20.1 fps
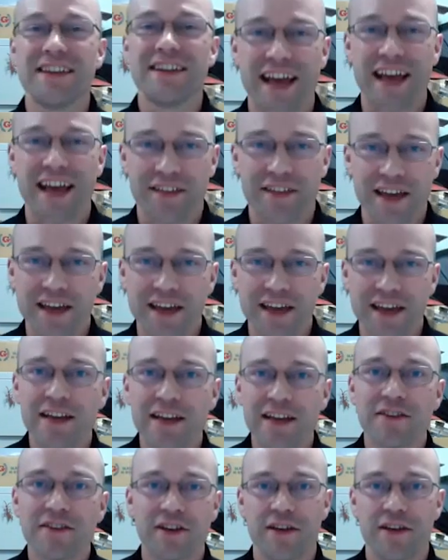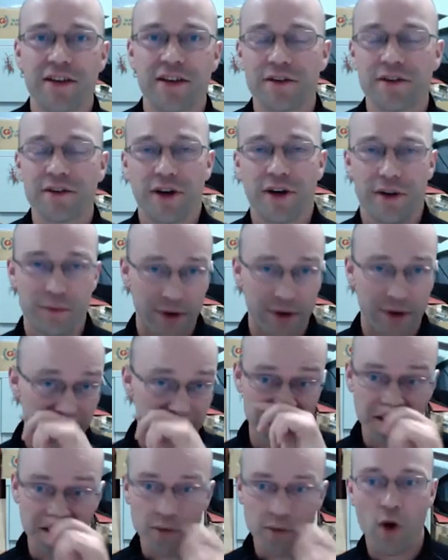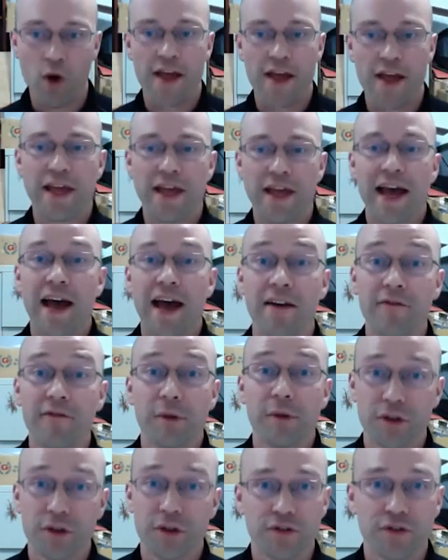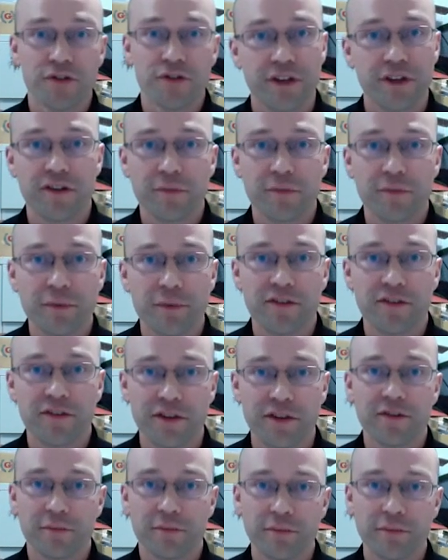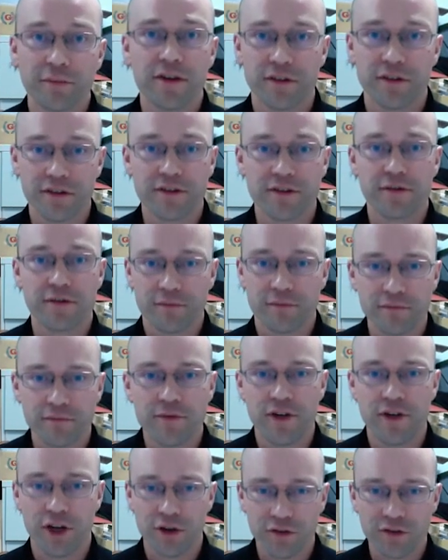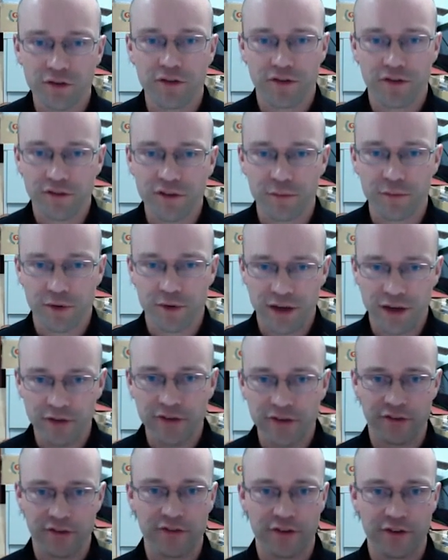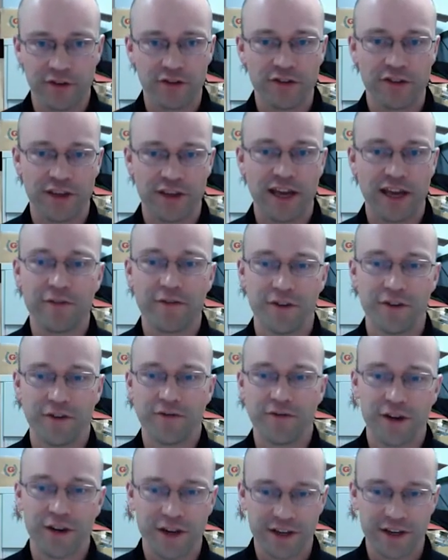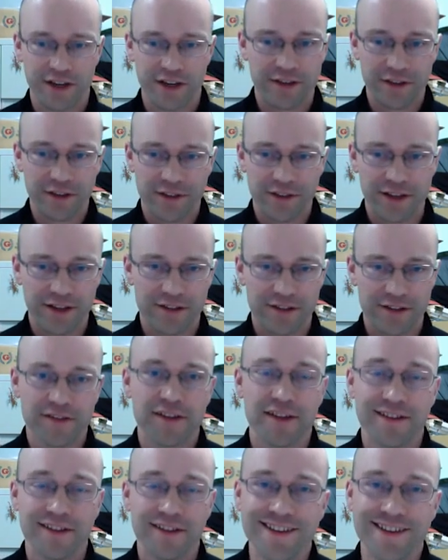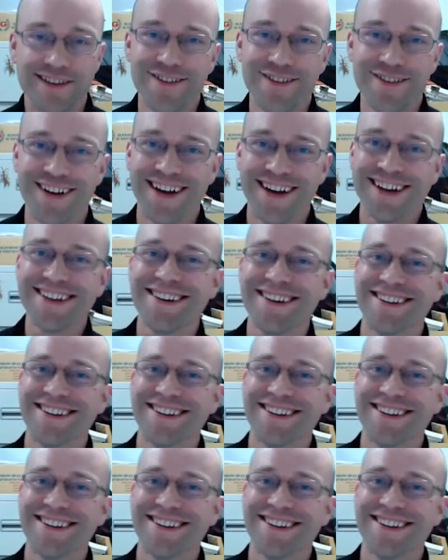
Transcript: yeah, they illustrate quite well why we have model study species, because someone else has gone to the effort of finding the thing that's easy to work